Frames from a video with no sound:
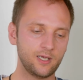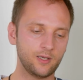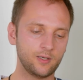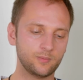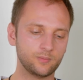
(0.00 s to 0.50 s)

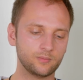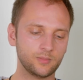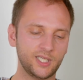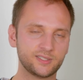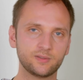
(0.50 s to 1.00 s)
Um,
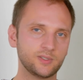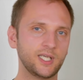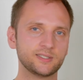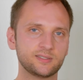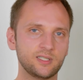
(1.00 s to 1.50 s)
it
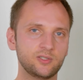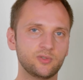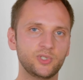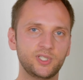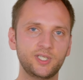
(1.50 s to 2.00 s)
gets a
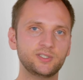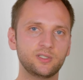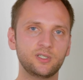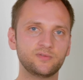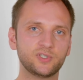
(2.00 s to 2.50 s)
little bit
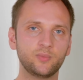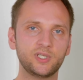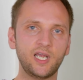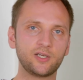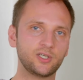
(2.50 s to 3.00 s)
easier if
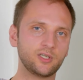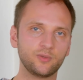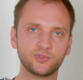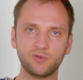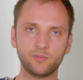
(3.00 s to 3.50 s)
somebody actually
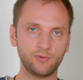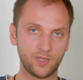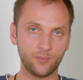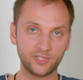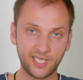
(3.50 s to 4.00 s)
comes from a
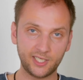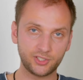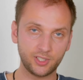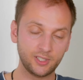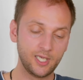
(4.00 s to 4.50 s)

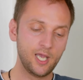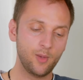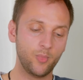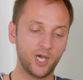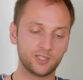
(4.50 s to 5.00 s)
recommendation,
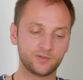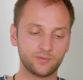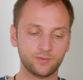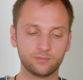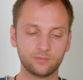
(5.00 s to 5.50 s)
but
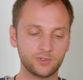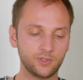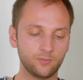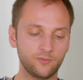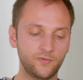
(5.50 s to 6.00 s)
uh, you
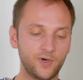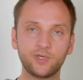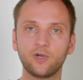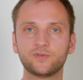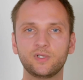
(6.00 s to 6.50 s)
know,
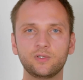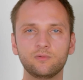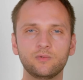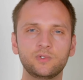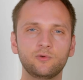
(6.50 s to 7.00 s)
very often
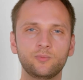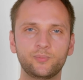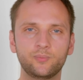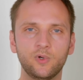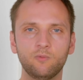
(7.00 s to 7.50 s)
you will
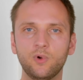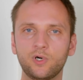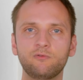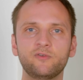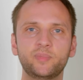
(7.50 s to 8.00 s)

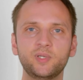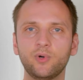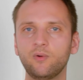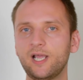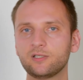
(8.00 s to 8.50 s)
work with
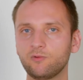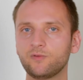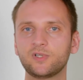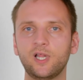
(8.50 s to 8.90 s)
people and with